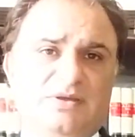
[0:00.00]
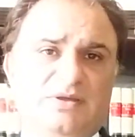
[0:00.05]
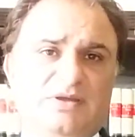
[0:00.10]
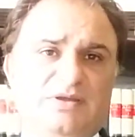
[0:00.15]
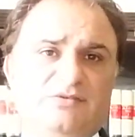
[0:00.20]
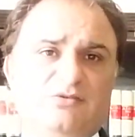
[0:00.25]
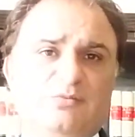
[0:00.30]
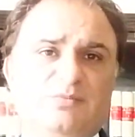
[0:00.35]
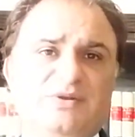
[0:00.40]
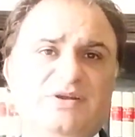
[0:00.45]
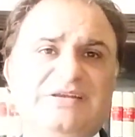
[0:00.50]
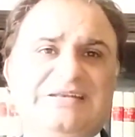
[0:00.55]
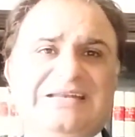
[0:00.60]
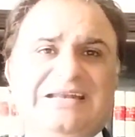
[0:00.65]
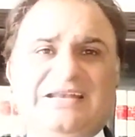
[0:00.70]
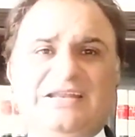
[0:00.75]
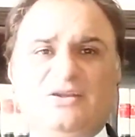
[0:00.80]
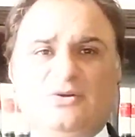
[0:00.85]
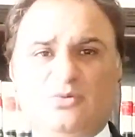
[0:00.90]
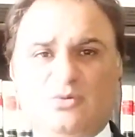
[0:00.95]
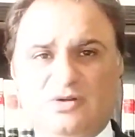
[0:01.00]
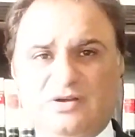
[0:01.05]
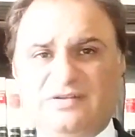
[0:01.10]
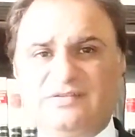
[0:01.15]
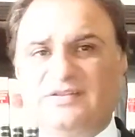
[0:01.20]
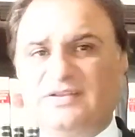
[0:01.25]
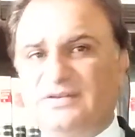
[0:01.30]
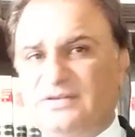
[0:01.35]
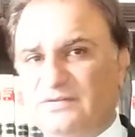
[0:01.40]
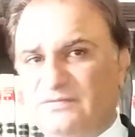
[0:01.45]
superintending all
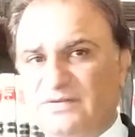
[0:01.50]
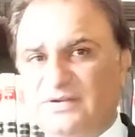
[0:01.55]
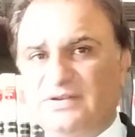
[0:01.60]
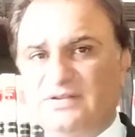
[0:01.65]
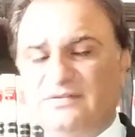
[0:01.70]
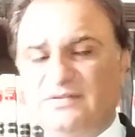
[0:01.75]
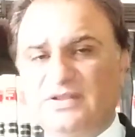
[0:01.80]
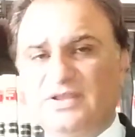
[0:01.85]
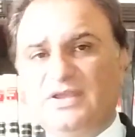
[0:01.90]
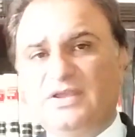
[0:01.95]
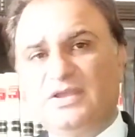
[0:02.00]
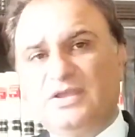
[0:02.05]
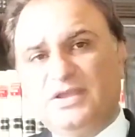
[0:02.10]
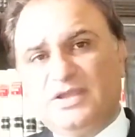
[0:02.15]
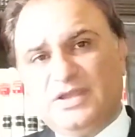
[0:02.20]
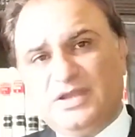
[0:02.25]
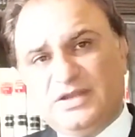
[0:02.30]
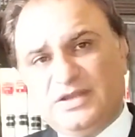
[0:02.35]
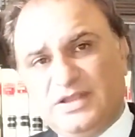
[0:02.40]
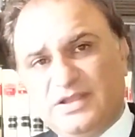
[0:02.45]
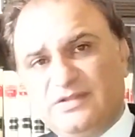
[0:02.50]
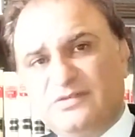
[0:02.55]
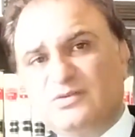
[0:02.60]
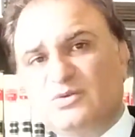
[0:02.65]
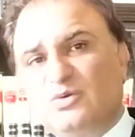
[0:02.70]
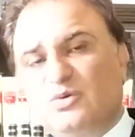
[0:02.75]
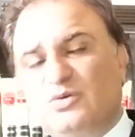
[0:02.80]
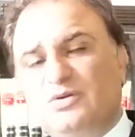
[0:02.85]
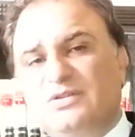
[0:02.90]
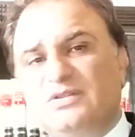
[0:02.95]
its activities. In his
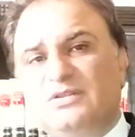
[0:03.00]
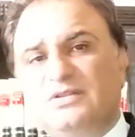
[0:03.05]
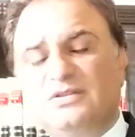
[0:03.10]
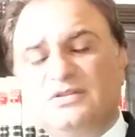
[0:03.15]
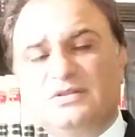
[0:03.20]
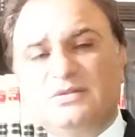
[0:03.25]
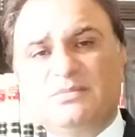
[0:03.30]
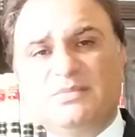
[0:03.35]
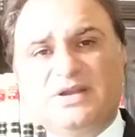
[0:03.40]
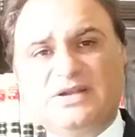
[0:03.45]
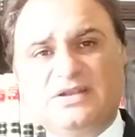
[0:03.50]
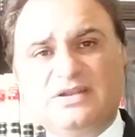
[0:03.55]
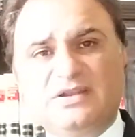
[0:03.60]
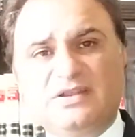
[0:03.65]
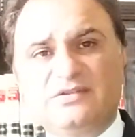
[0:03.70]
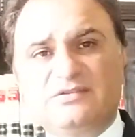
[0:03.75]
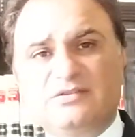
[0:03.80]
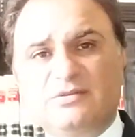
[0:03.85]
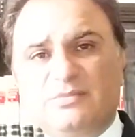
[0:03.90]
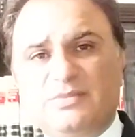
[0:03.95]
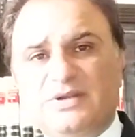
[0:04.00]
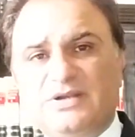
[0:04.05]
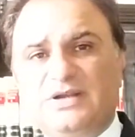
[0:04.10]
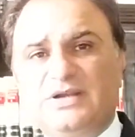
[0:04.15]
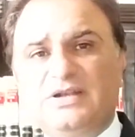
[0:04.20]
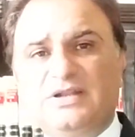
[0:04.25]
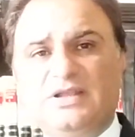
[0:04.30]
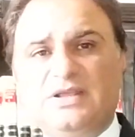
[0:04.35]
court, the matter is submitted.